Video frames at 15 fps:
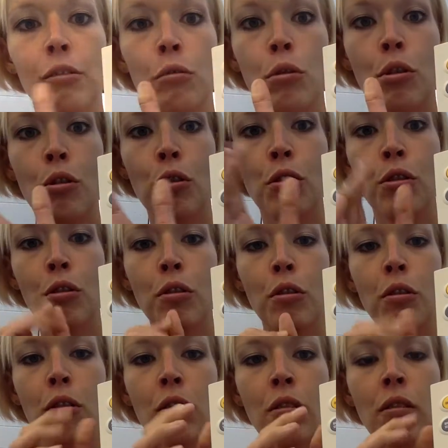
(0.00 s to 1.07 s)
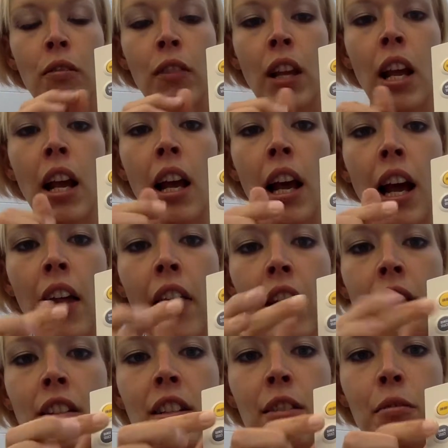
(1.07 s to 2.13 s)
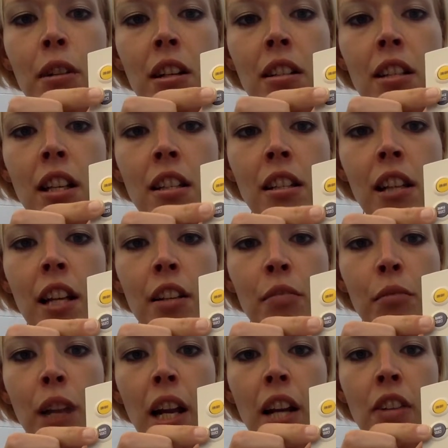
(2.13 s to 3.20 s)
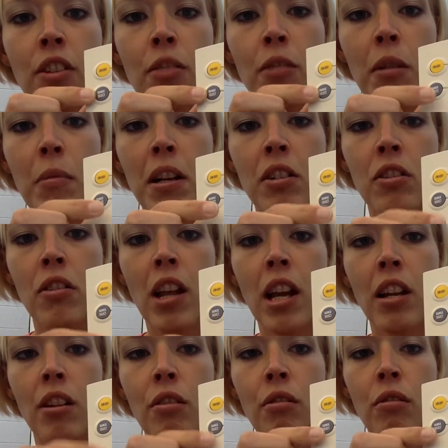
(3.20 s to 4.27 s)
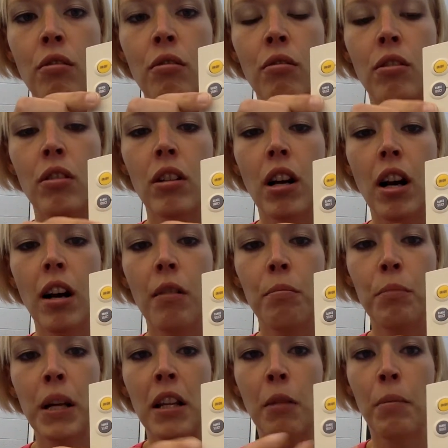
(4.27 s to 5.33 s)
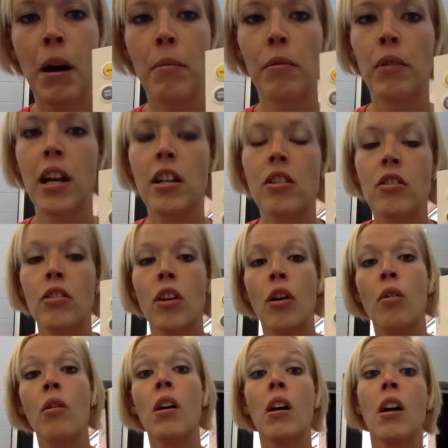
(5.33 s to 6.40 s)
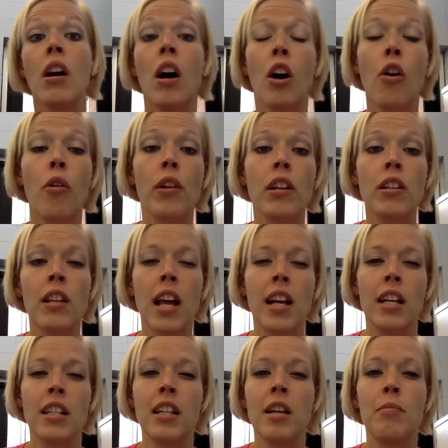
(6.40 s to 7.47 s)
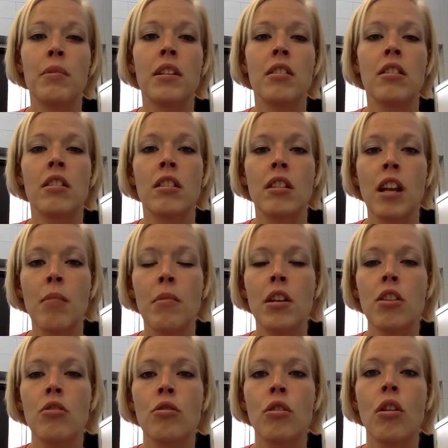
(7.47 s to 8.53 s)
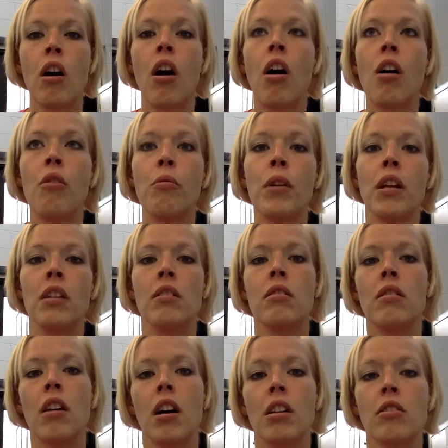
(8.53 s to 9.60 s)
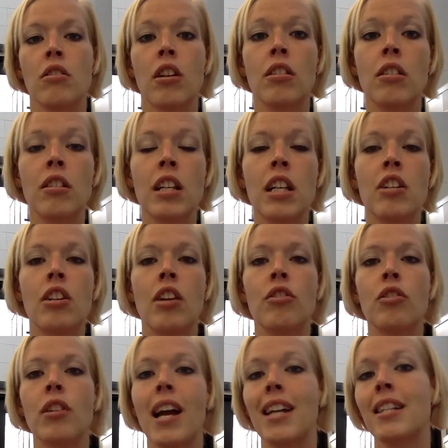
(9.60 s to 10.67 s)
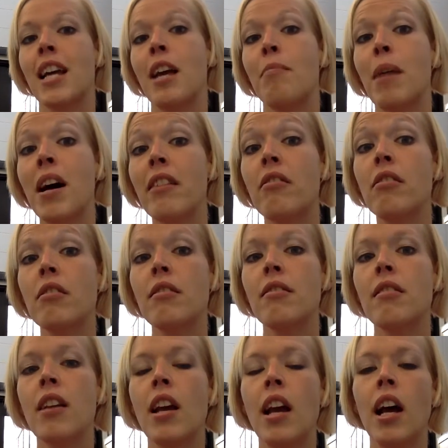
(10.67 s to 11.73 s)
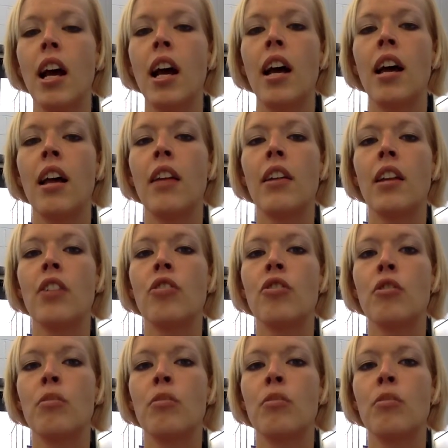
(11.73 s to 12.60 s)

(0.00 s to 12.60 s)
Woo! And then see where it says select range. You want to make sure that you pick the proper range. So according to the NAT position statement, you should always start to seek shelter at 10 miles, and then